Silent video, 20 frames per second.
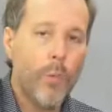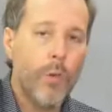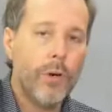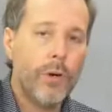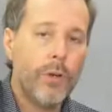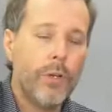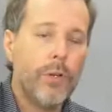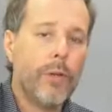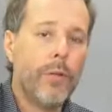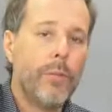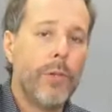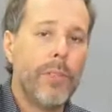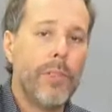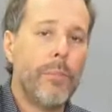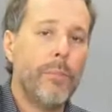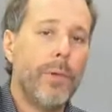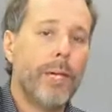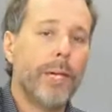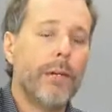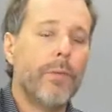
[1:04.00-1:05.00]
we're doing with the
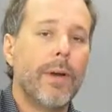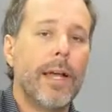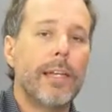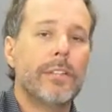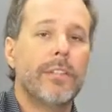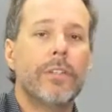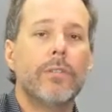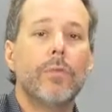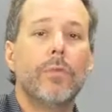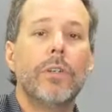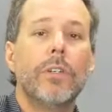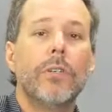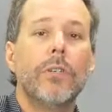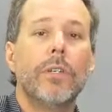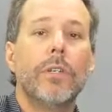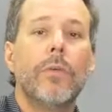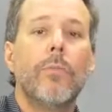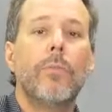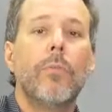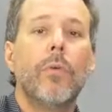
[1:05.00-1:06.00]
pick rest is we're
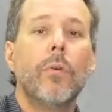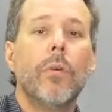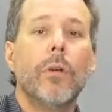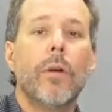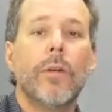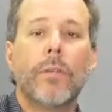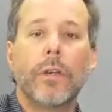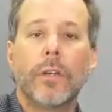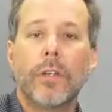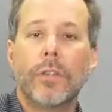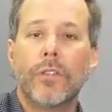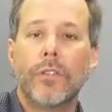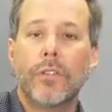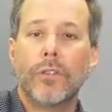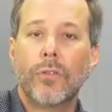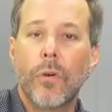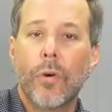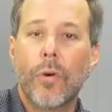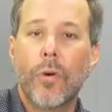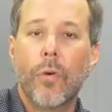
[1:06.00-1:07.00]
doing more of a
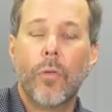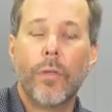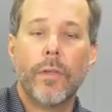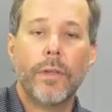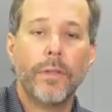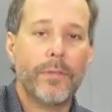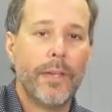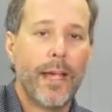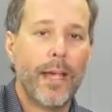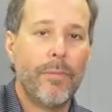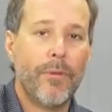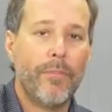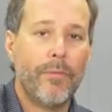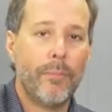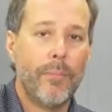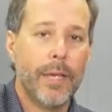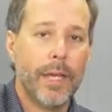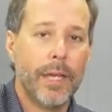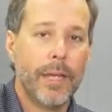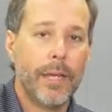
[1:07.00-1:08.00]
controlled type
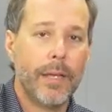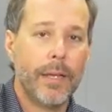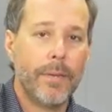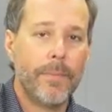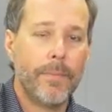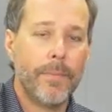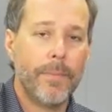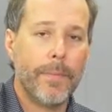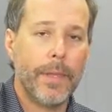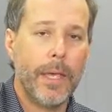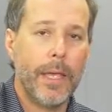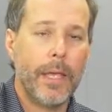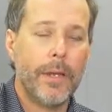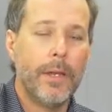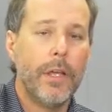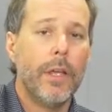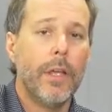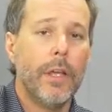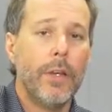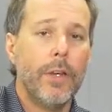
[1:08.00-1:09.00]
of pick. And
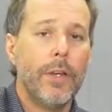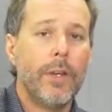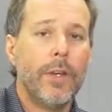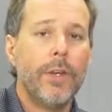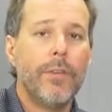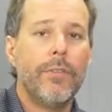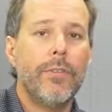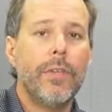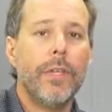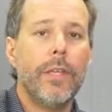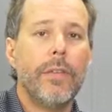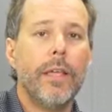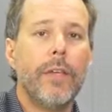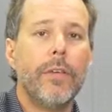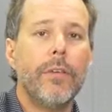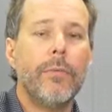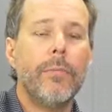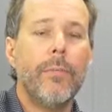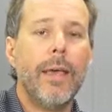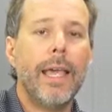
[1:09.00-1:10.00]
you're going to see that
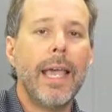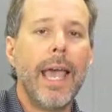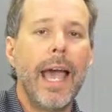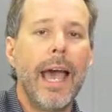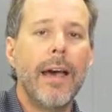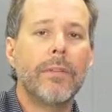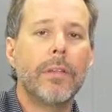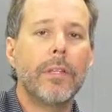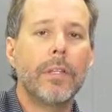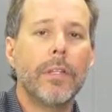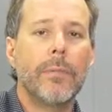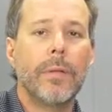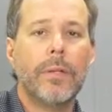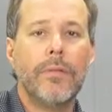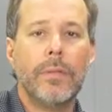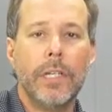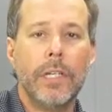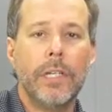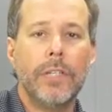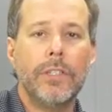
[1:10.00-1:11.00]
you may have a little bit of
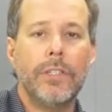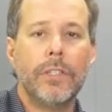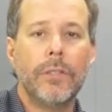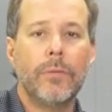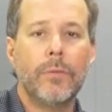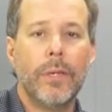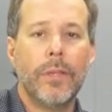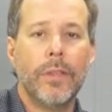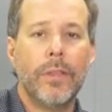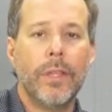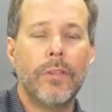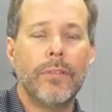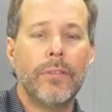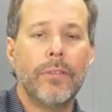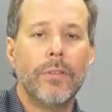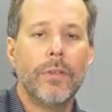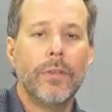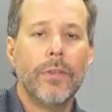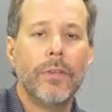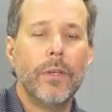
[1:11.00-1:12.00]
an issue with
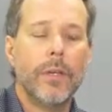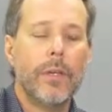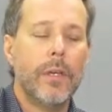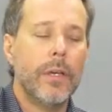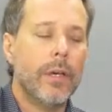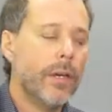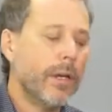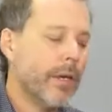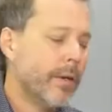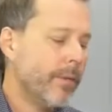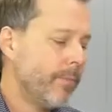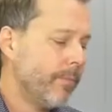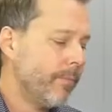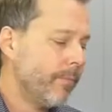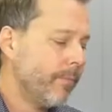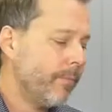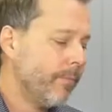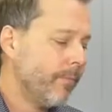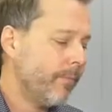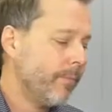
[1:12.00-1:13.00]
this
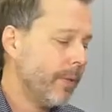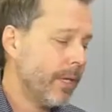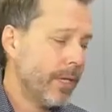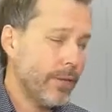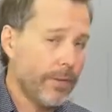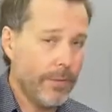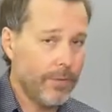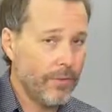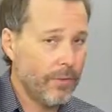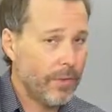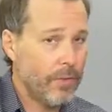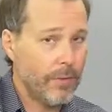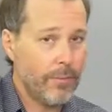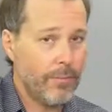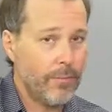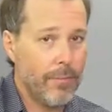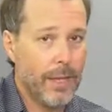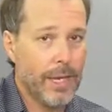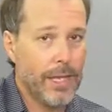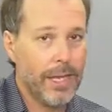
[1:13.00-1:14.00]
because I've
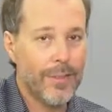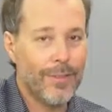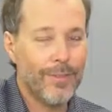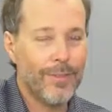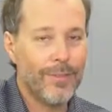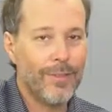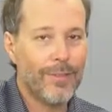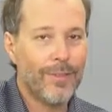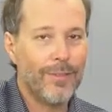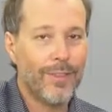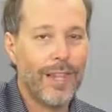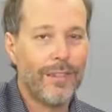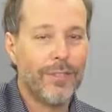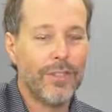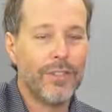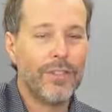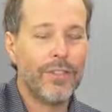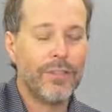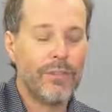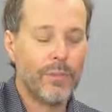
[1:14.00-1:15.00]
seen many other students have
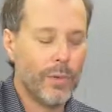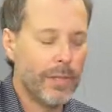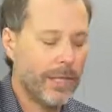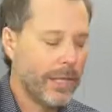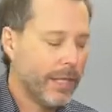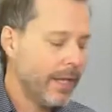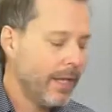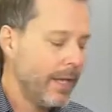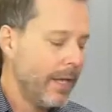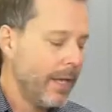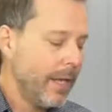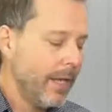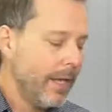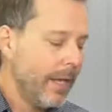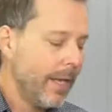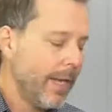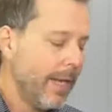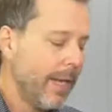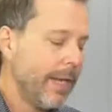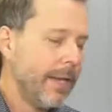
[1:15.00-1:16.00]
issues with it.
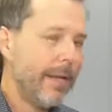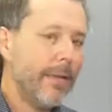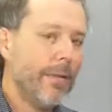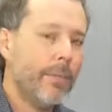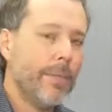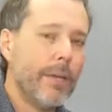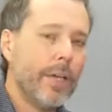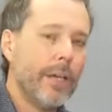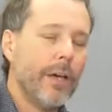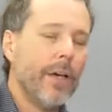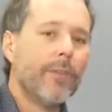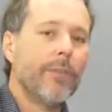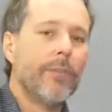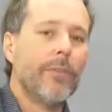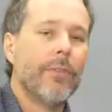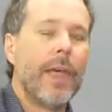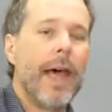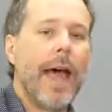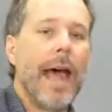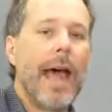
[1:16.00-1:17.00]
And because
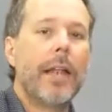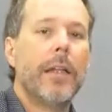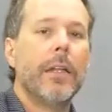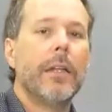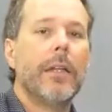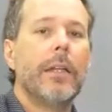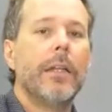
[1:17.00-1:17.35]
of that,